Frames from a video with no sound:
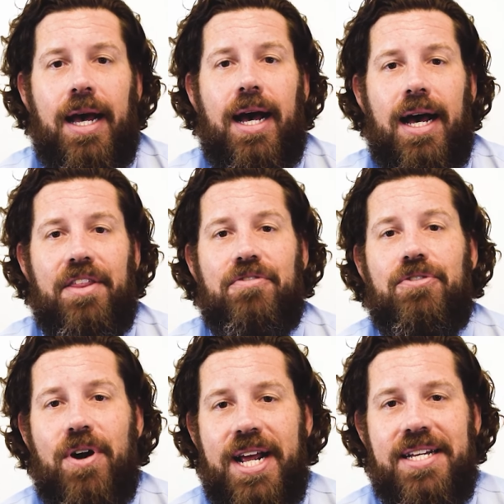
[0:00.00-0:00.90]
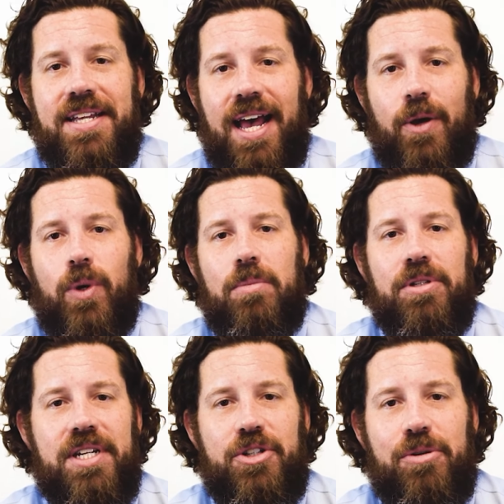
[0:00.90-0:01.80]
The phrase
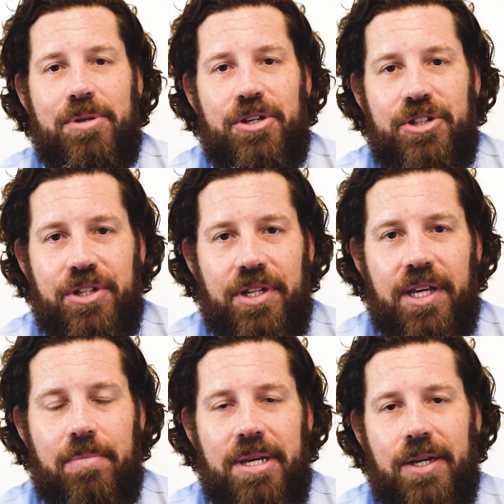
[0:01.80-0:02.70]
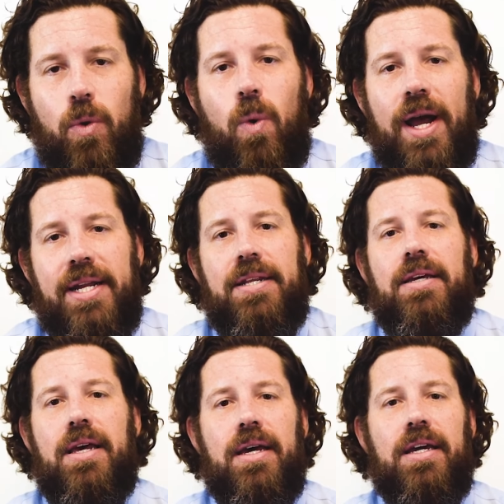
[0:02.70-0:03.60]
equitable distribution can be quite
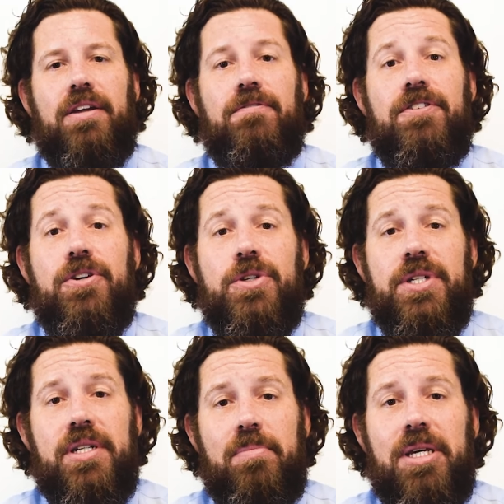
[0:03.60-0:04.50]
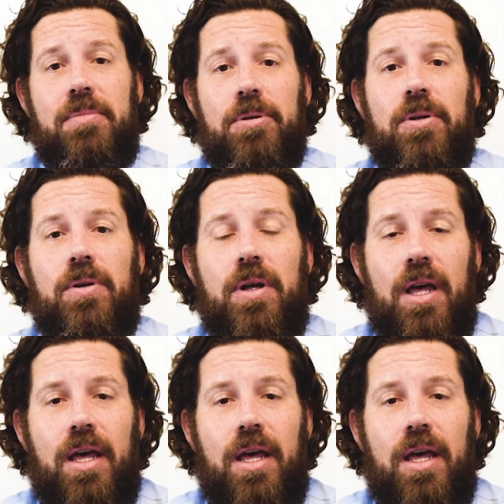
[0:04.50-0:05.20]
confusing to people